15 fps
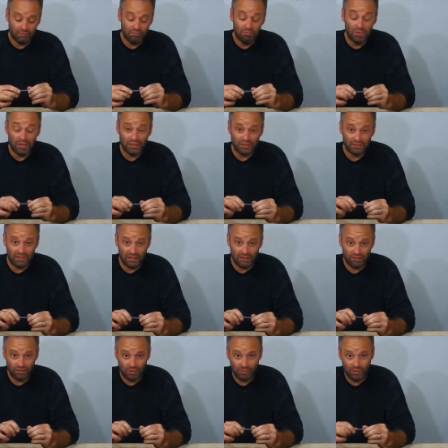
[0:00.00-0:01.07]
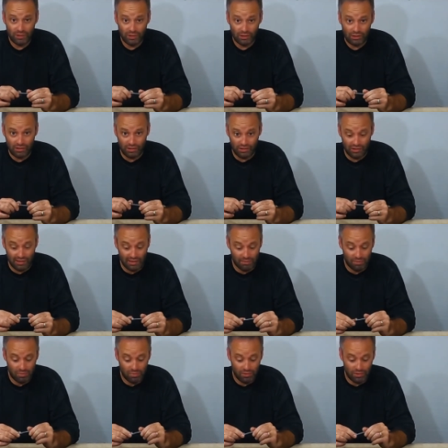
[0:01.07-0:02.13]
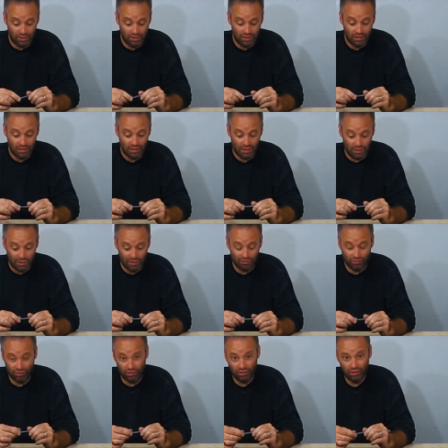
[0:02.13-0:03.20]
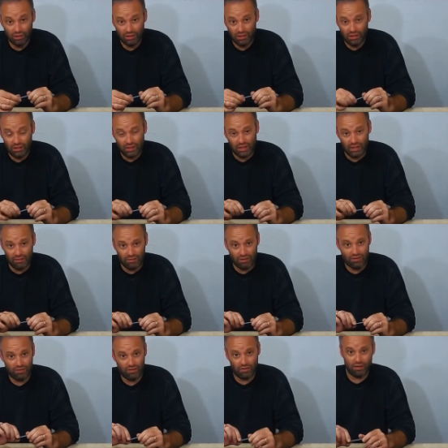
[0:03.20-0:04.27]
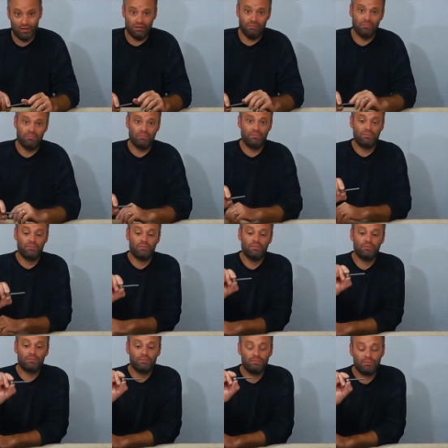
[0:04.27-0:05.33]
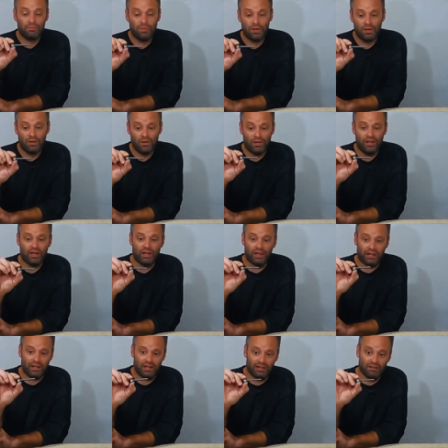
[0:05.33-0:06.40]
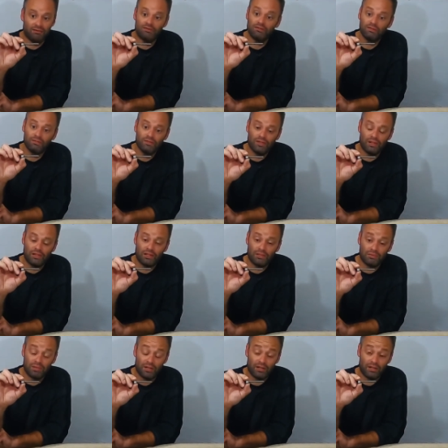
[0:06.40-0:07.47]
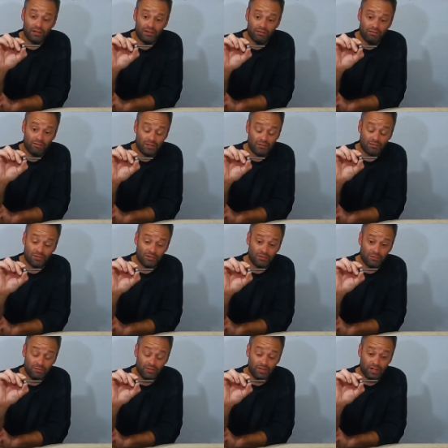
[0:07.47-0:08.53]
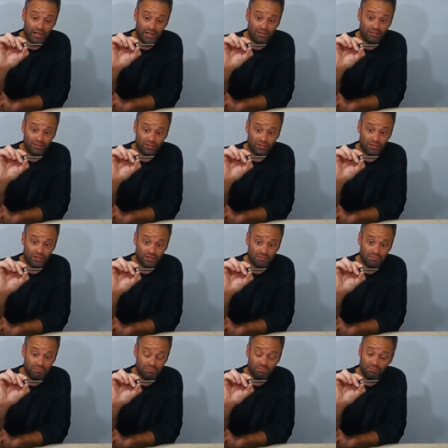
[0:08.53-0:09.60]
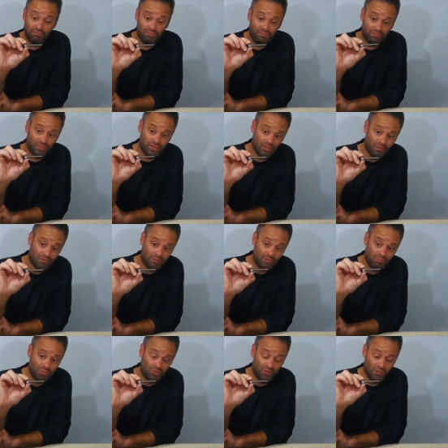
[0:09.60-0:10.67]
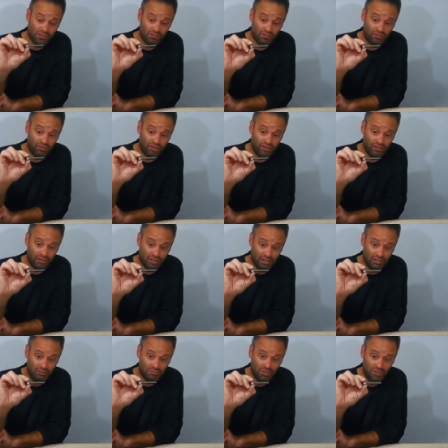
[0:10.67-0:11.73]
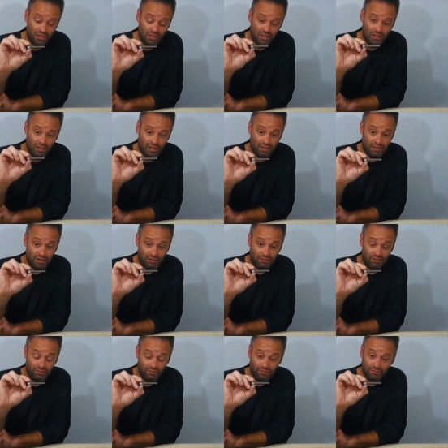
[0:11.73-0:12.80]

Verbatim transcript: Makes sense for a production standpoint. However, having a threaded point at uh, probably one of the higher stress, you know, components of a firearm, and